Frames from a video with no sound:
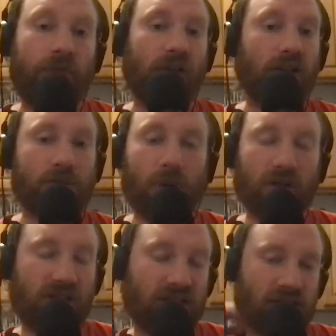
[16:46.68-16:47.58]
Felix
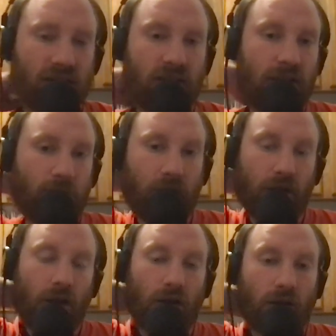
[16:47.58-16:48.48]
Bautista, keeping
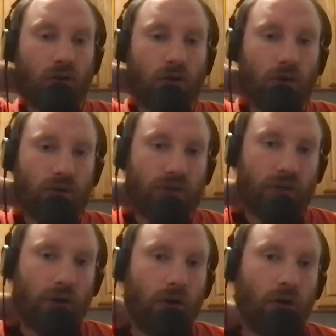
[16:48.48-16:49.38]
it a little closer
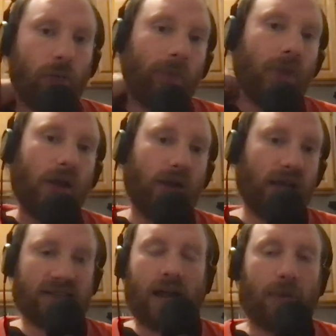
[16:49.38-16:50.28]
to home,
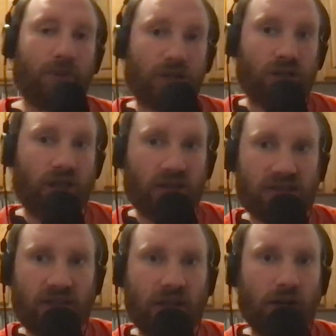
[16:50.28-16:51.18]
is not pitching
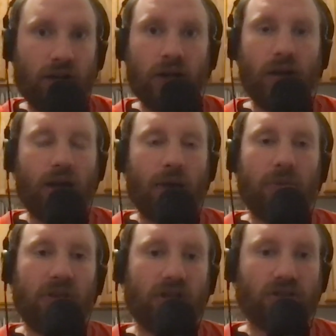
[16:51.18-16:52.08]
this year. I
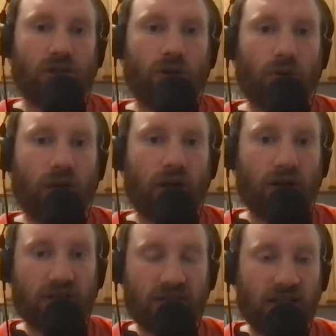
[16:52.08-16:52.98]
mean, there's no
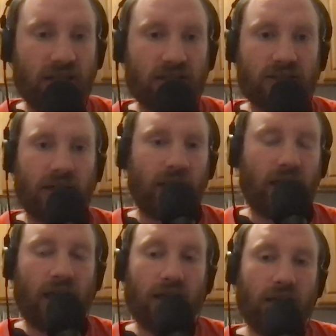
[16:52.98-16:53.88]
guarantees
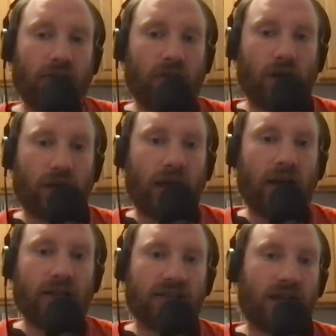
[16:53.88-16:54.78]
that any of our
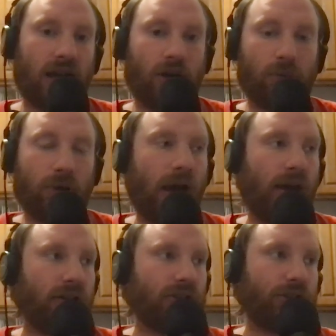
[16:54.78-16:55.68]
guys, Kyle
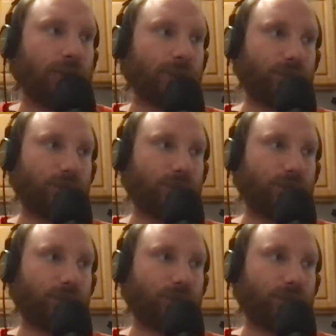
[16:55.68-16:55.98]
Bradish,